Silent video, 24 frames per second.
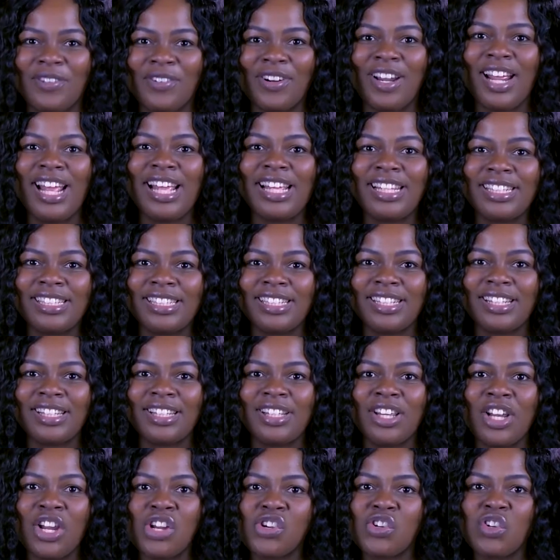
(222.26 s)
Right?
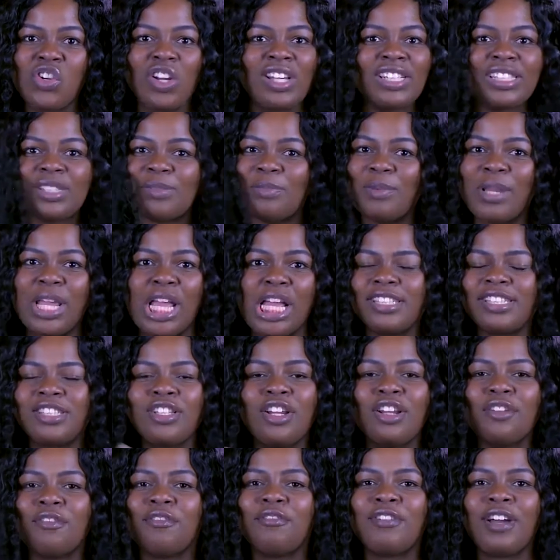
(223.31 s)
Trust me,
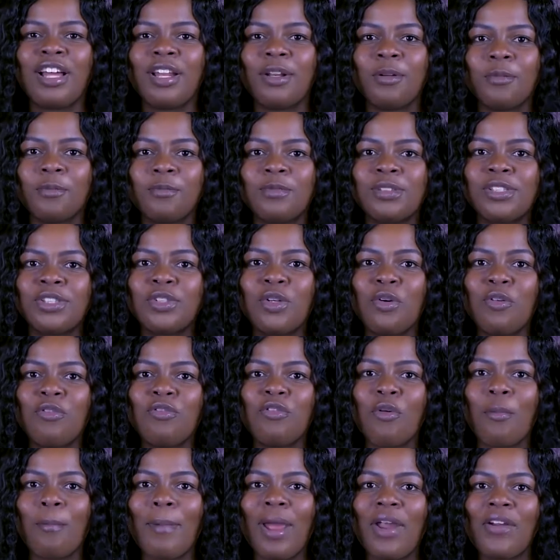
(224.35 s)
it's not fun. So
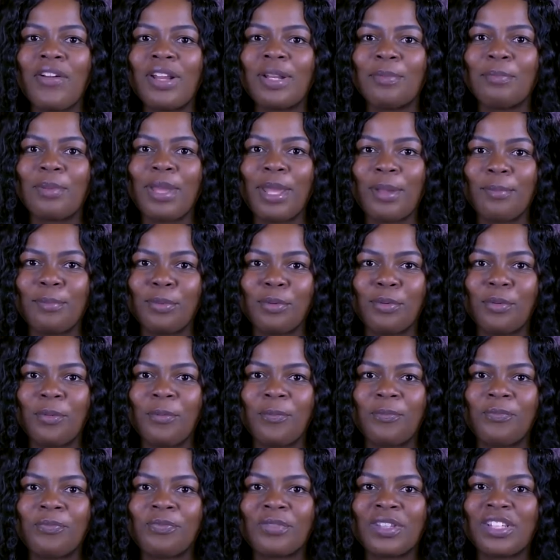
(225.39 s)
for married
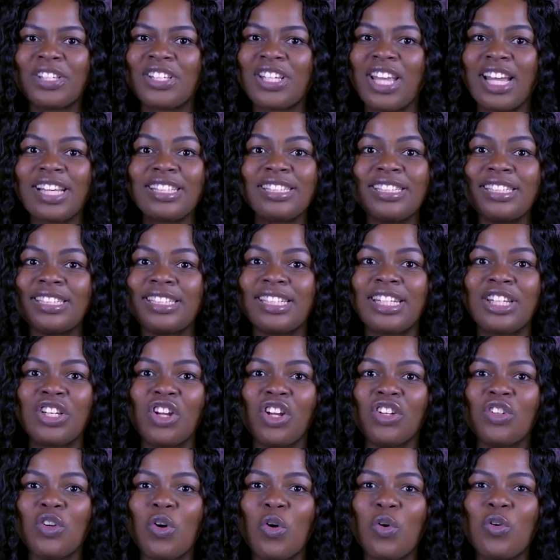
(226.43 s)
people, chastity
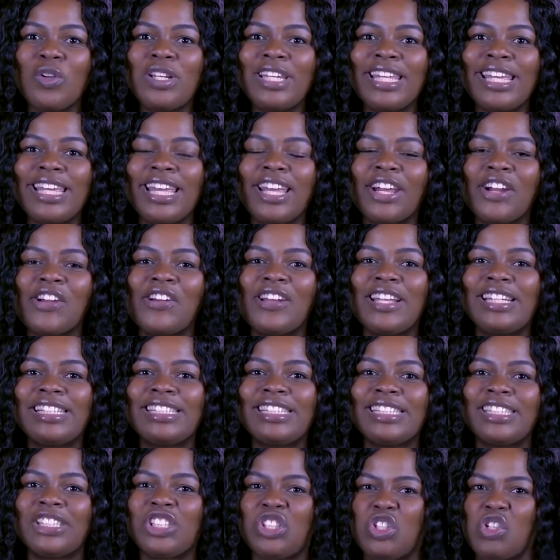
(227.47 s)
not only
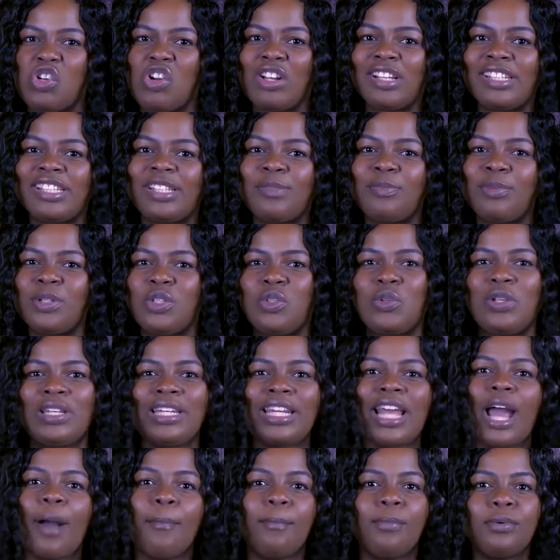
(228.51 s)
increases trust
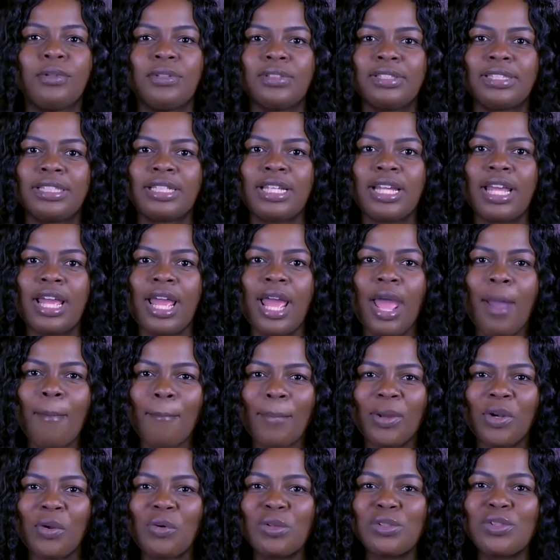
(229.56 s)
between couples,
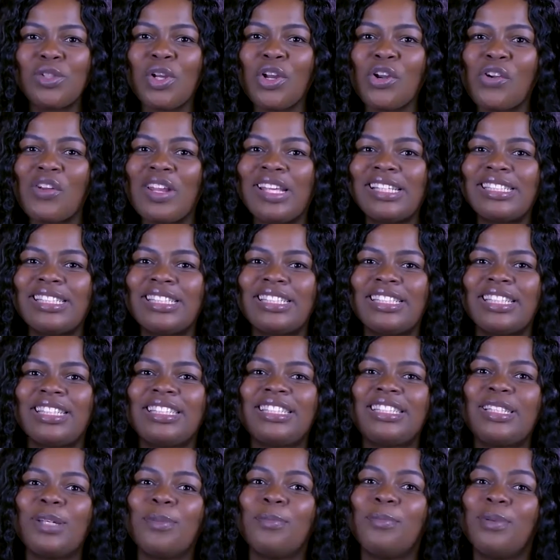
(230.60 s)
but also increases
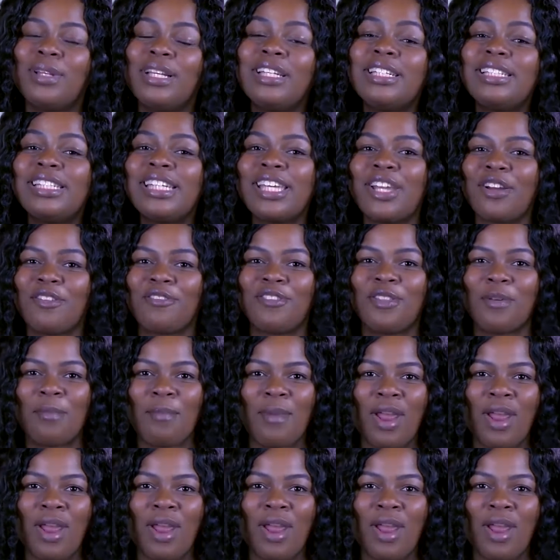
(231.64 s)
the stability of the